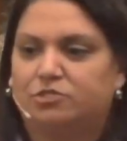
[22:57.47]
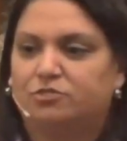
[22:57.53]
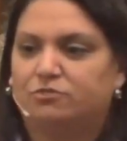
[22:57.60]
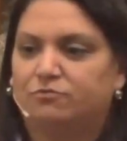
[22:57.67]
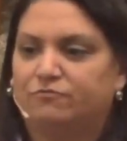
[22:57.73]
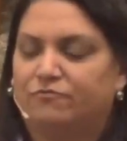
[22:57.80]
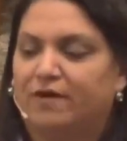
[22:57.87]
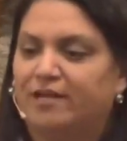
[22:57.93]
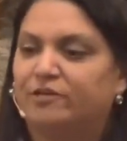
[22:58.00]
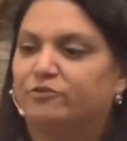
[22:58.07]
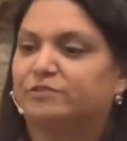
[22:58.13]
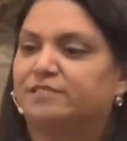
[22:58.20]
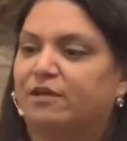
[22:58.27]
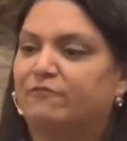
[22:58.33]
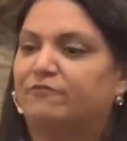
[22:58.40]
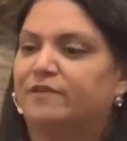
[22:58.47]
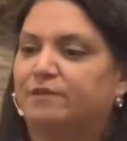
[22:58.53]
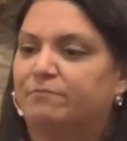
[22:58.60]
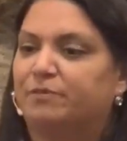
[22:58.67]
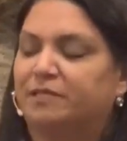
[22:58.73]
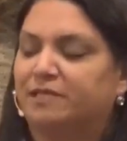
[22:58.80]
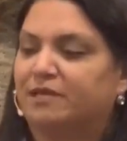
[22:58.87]
to find yourself in
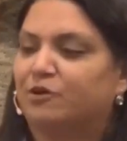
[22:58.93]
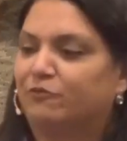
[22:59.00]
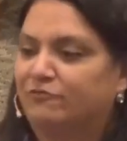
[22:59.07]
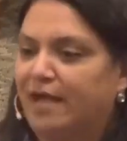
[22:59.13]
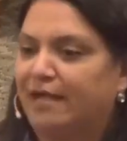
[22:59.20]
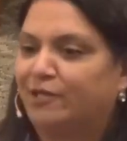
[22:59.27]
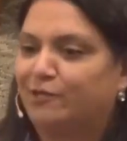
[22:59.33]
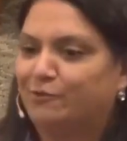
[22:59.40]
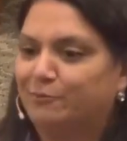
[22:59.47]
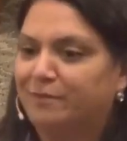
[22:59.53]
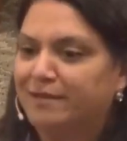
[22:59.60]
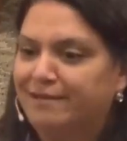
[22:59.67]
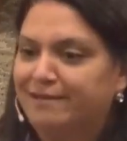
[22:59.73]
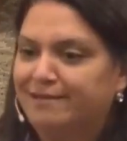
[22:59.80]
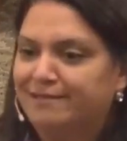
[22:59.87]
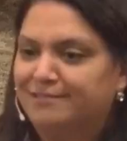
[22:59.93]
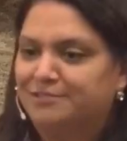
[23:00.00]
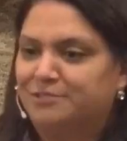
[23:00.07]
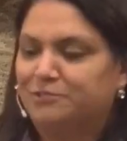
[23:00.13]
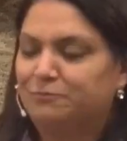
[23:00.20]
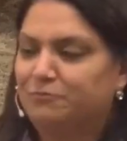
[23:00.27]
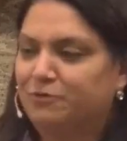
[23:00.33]
a political vacuum,
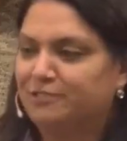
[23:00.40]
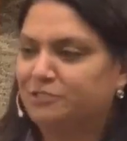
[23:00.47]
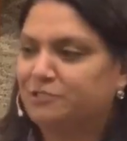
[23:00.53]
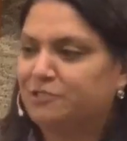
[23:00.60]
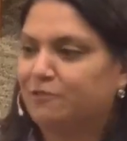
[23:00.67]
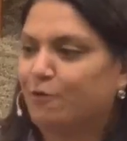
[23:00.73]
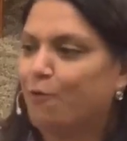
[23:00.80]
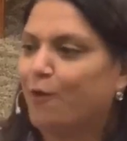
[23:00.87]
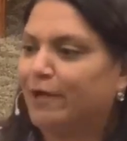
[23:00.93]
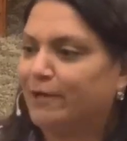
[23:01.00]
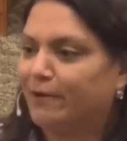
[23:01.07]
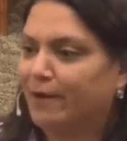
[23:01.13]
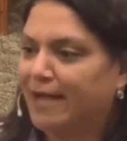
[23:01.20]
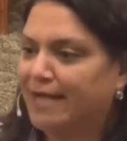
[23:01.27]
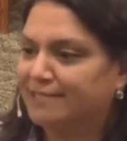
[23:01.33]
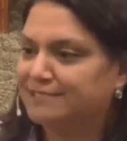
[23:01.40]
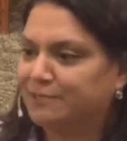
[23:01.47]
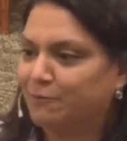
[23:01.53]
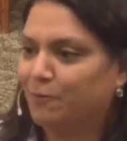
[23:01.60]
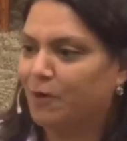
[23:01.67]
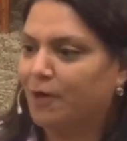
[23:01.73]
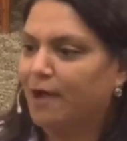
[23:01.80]
to preach to the choir, as
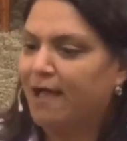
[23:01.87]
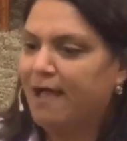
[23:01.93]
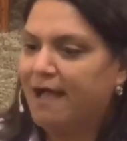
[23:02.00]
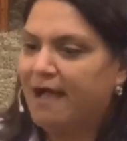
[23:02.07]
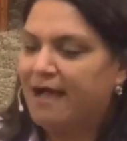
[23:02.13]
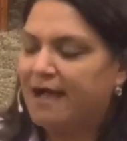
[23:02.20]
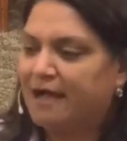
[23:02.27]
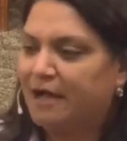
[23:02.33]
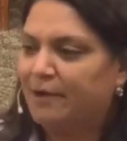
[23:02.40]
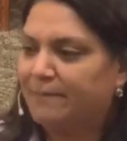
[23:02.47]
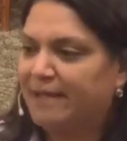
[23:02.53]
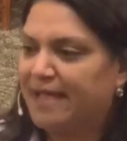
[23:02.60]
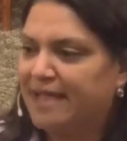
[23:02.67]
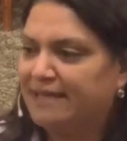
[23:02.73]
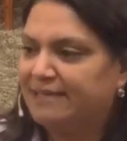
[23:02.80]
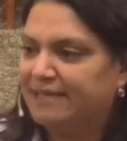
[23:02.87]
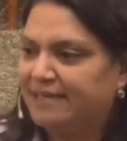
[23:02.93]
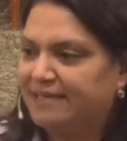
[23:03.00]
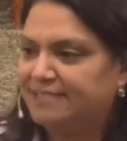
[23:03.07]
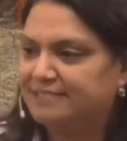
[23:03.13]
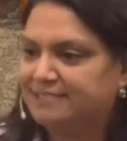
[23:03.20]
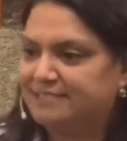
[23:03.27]
it were. Um, and
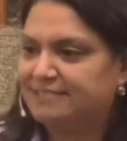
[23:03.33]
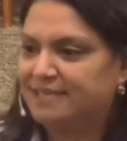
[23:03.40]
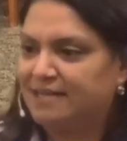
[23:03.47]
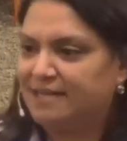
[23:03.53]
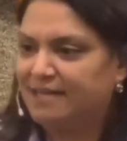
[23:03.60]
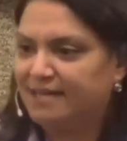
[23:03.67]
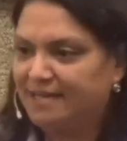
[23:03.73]
it is